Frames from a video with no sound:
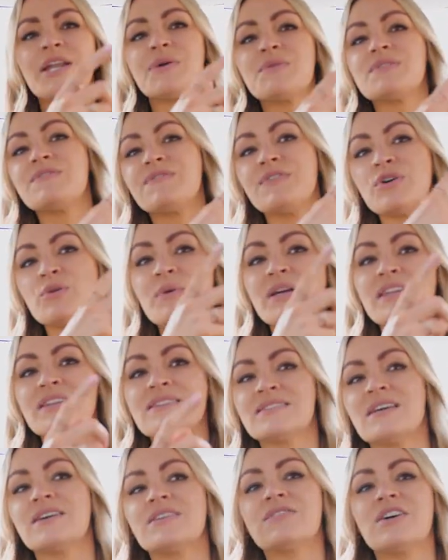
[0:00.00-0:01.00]
I was filming the
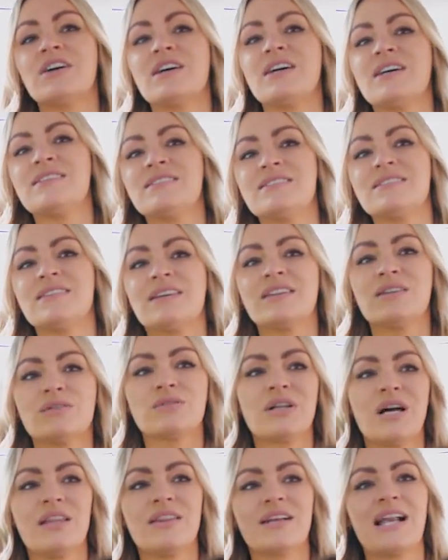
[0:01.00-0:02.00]
sunrise yeah. and all
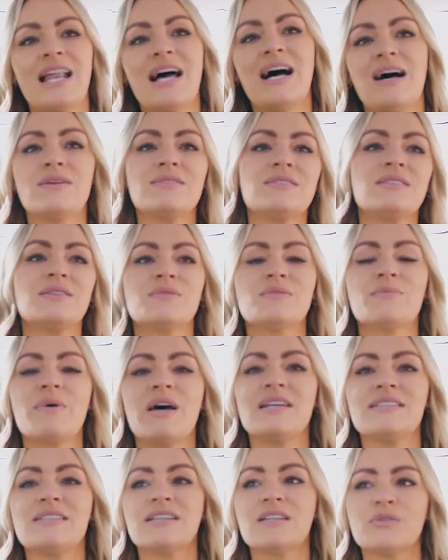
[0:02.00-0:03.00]
like the clouds, and it was
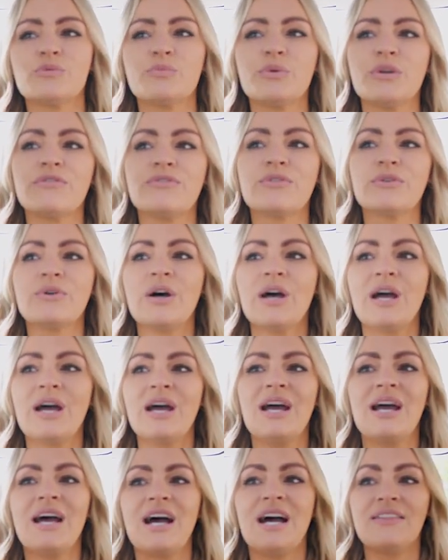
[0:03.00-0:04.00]
amazing. It was beautiful.
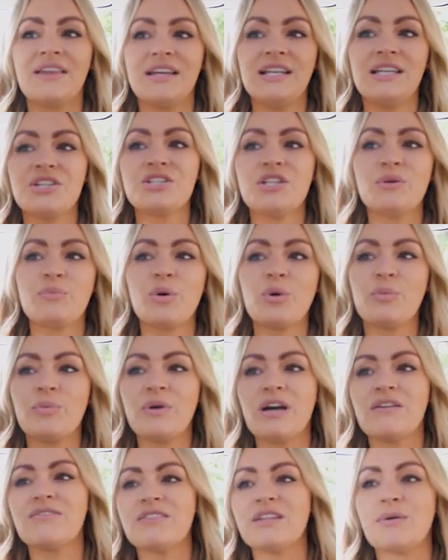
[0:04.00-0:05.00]
And they literally pulled
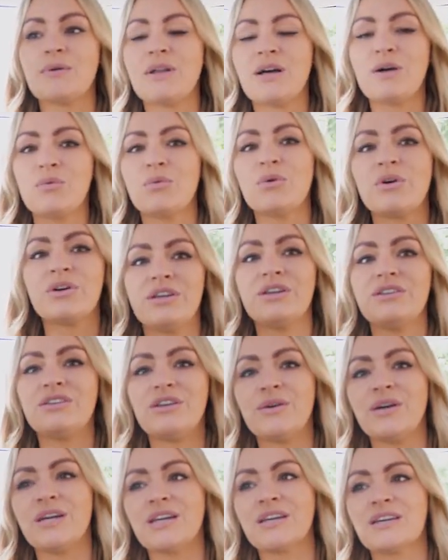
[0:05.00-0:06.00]
me over and they were like, "What are you
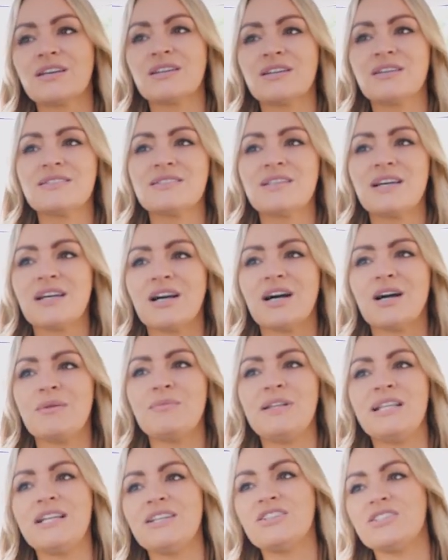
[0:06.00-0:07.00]
doing?" And I was like,
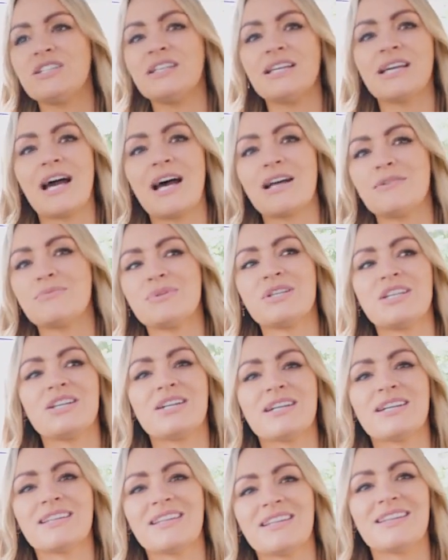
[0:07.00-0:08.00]
"I'm literally
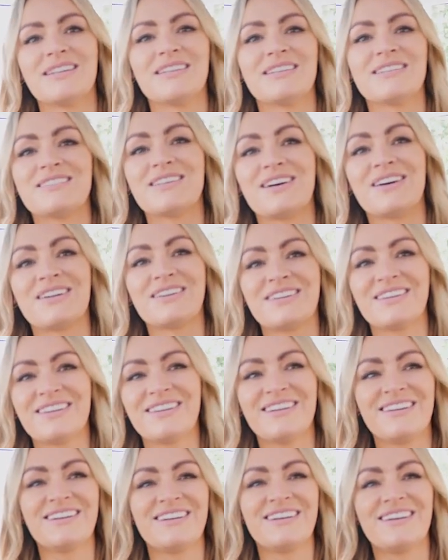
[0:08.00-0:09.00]
capturing the sun." No,
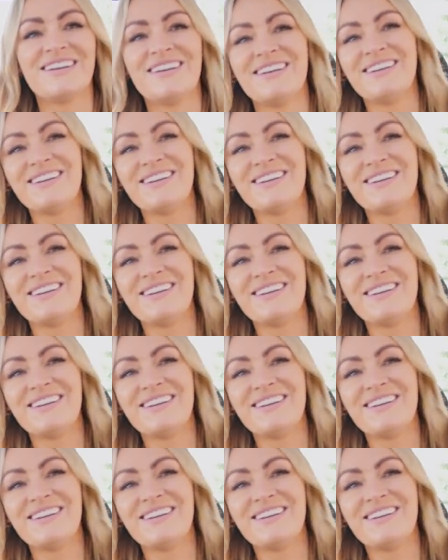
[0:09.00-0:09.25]
no, no.